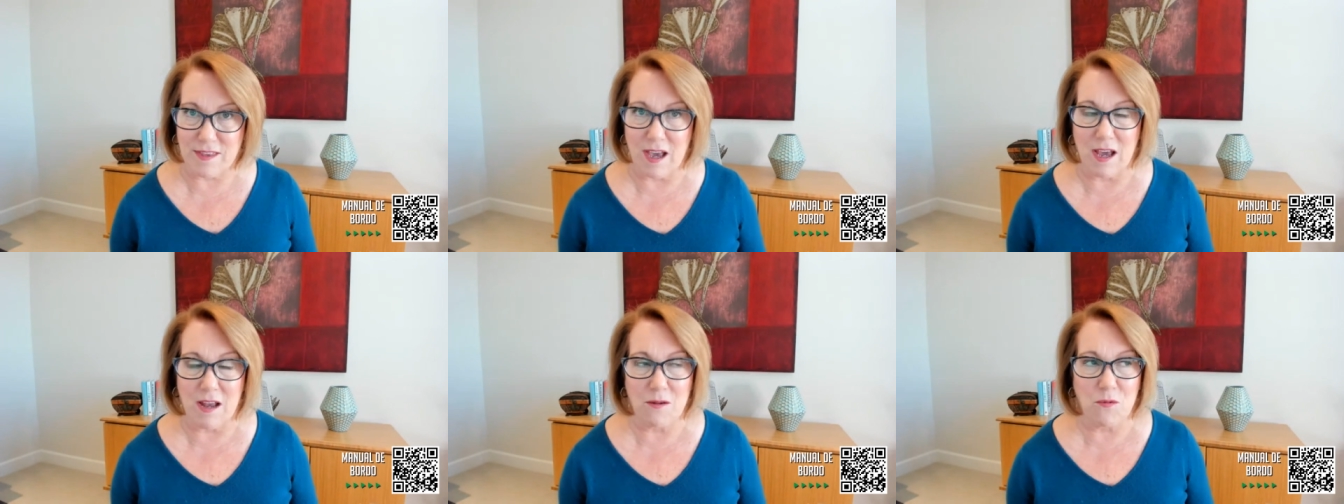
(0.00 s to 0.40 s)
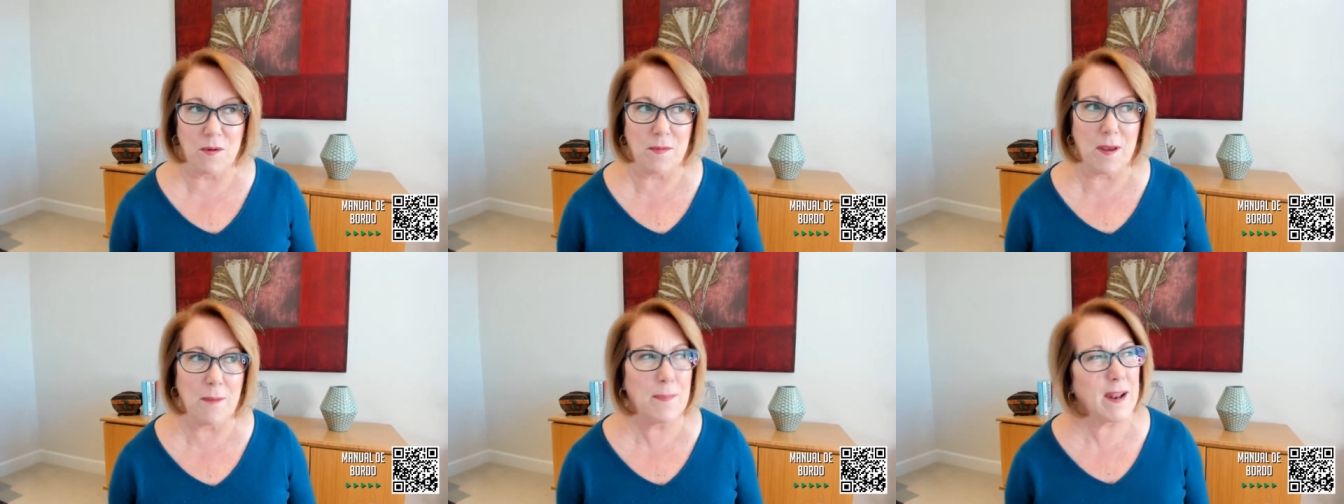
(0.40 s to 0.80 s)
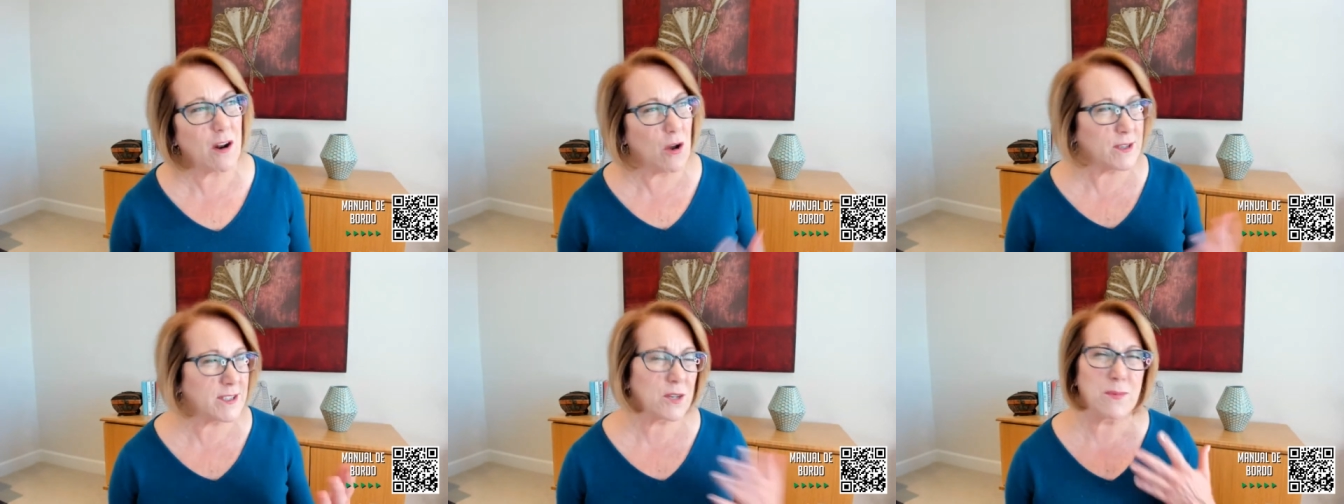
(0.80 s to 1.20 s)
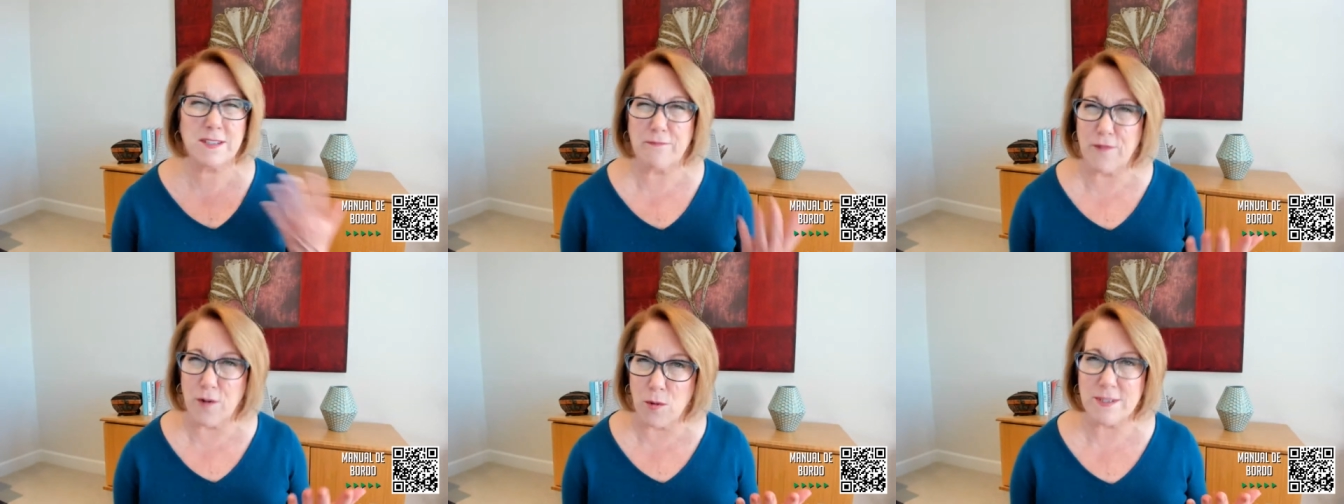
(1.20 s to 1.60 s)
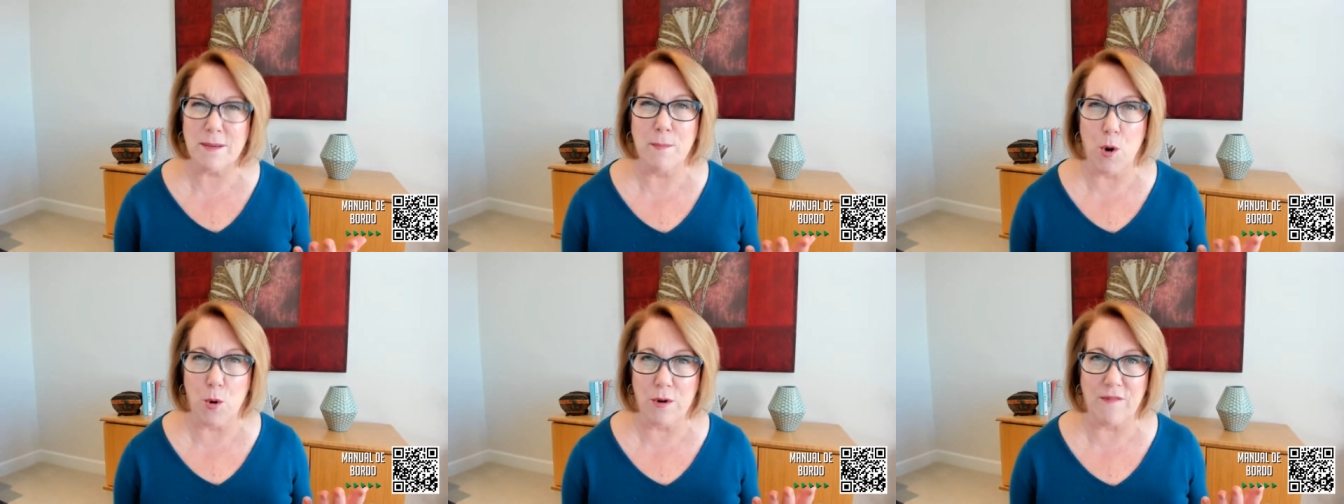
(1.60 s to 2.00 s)
that would, but it also was, fear was
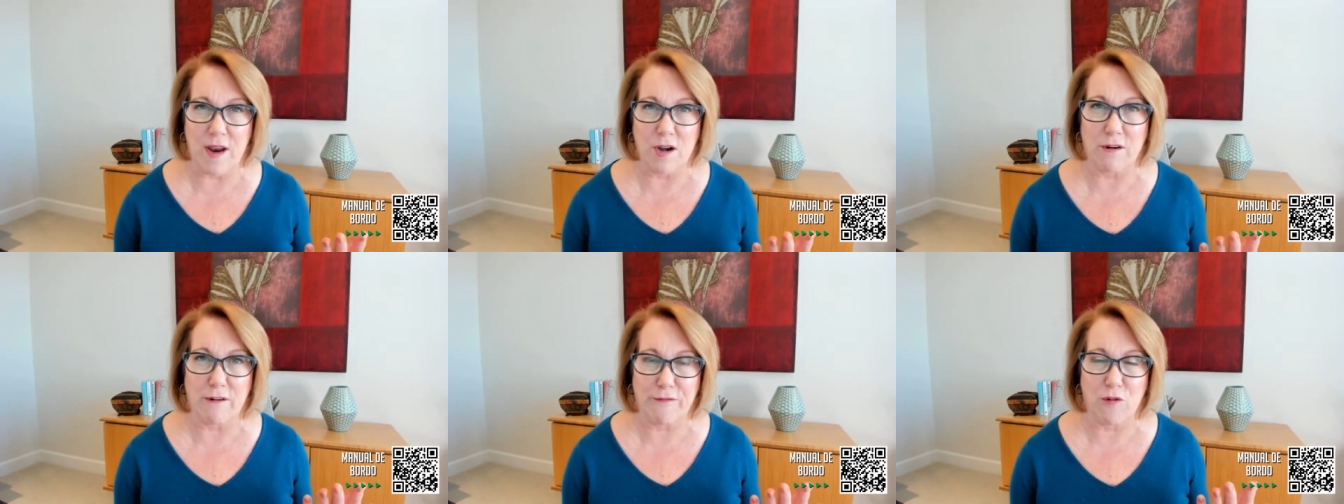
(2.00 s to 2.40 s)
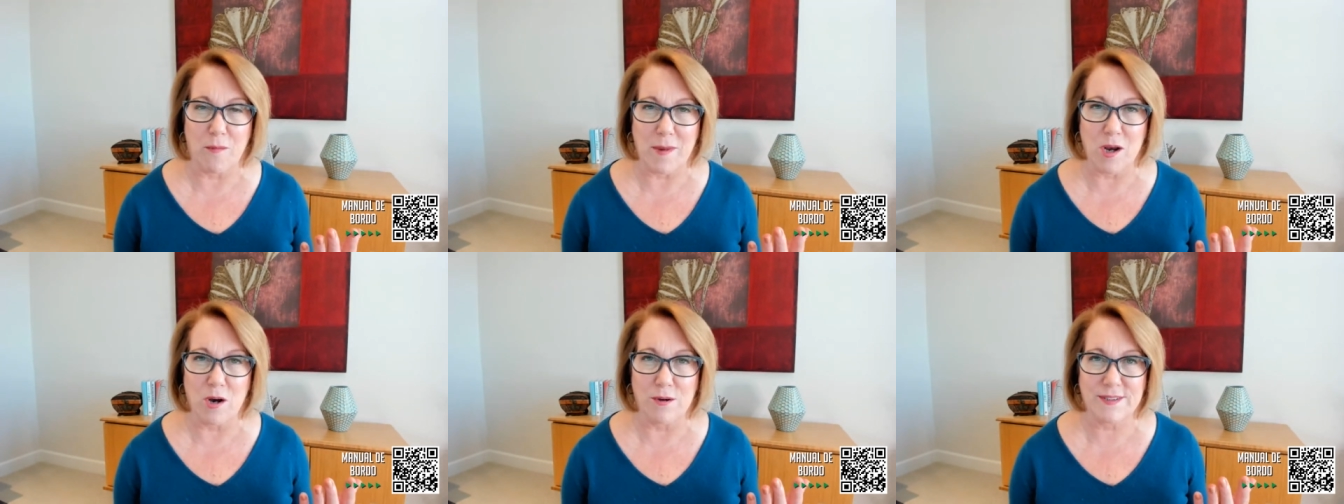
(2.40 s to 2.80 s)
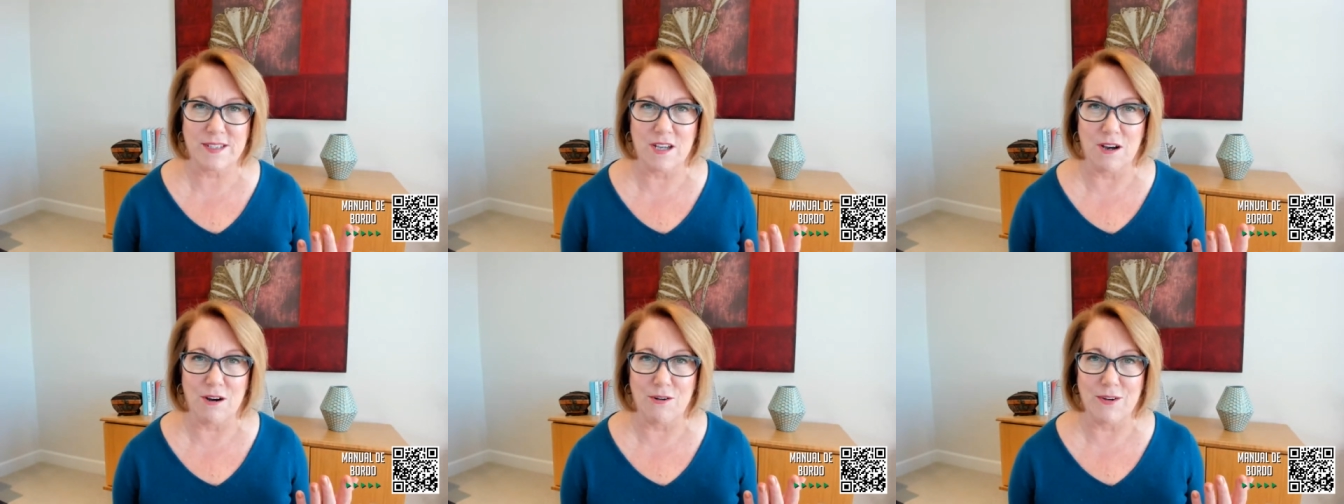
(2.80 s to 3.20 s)
the motivator for me also.